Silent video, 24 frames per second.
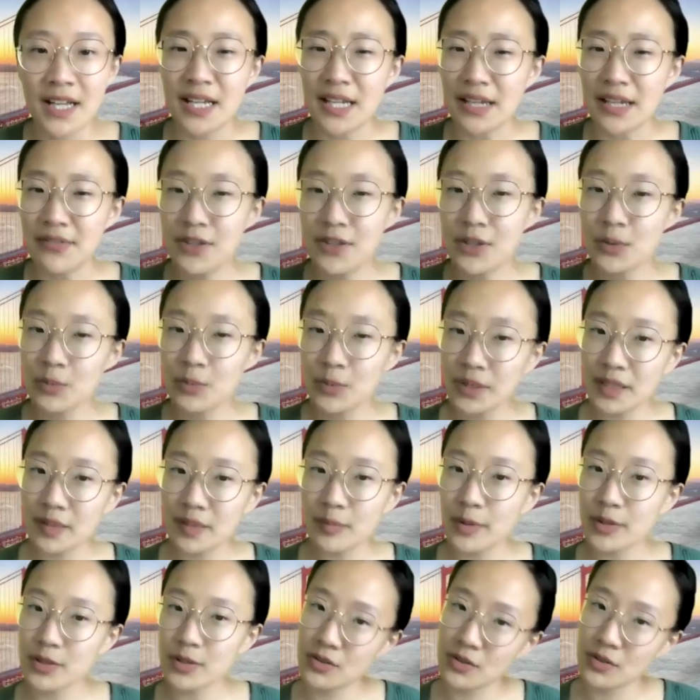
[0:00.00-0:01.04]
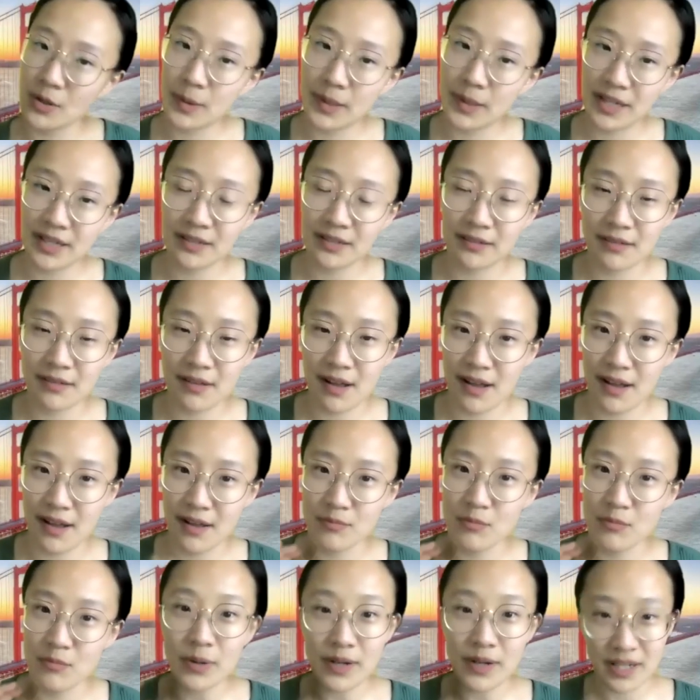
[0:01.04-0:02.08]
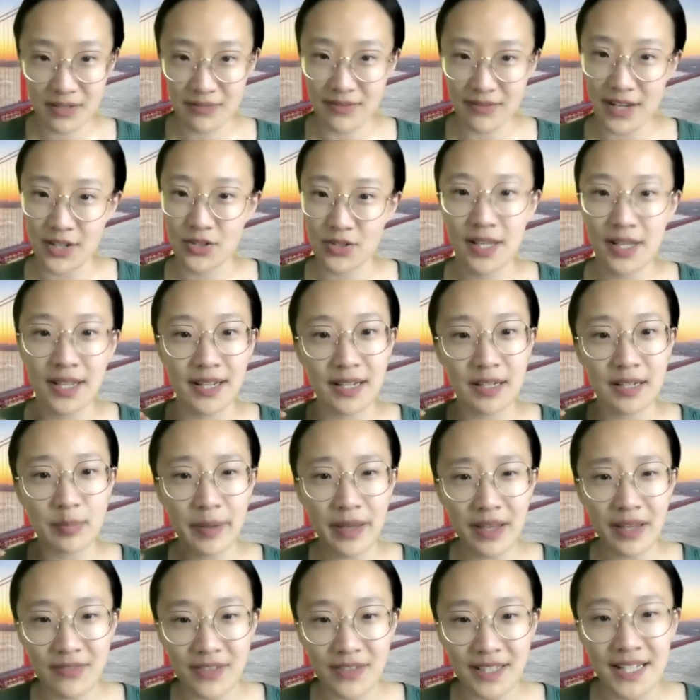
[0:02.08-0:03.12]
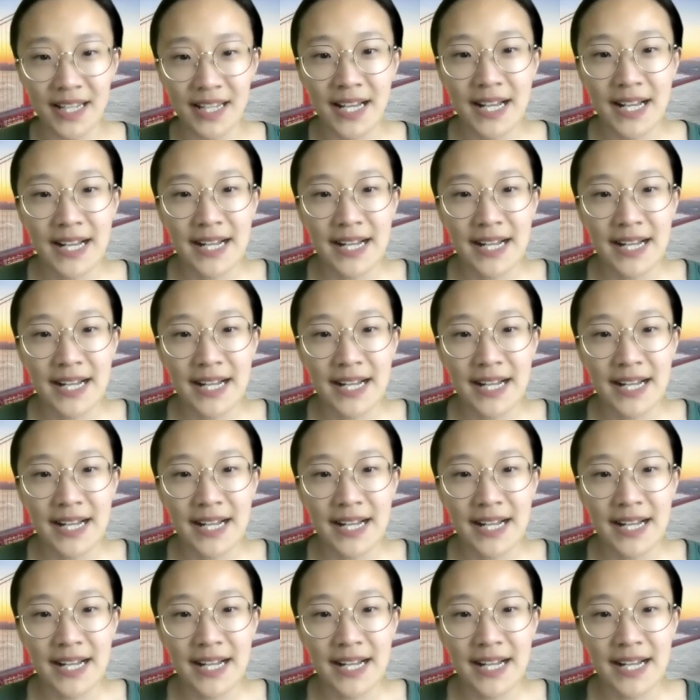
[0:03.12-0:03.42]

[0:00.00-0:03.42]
If they're really pursuing more innovation and a pivot